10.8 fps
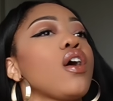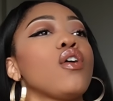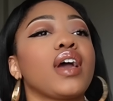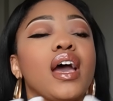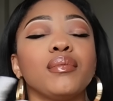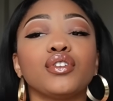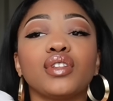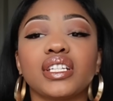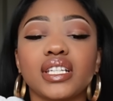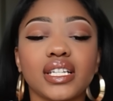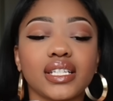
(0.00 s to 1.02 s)
okay, I'm gonna do
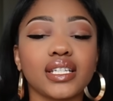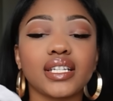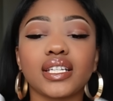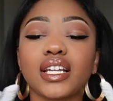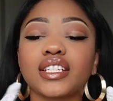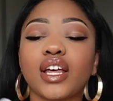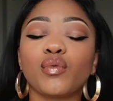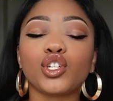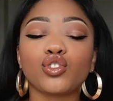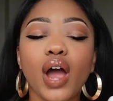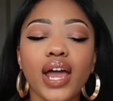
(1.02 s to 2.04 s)
this and this and this and this, and we
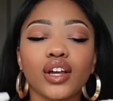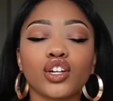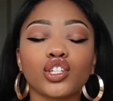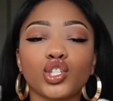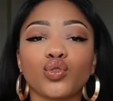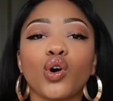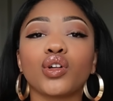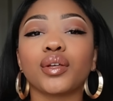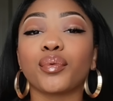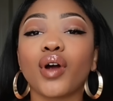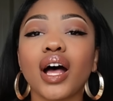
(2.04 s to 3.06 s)
try to control
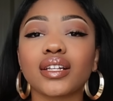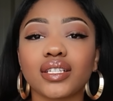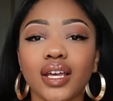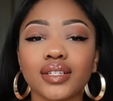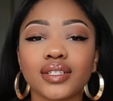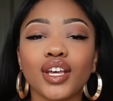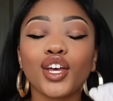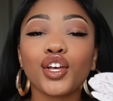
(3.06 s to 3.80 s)
the process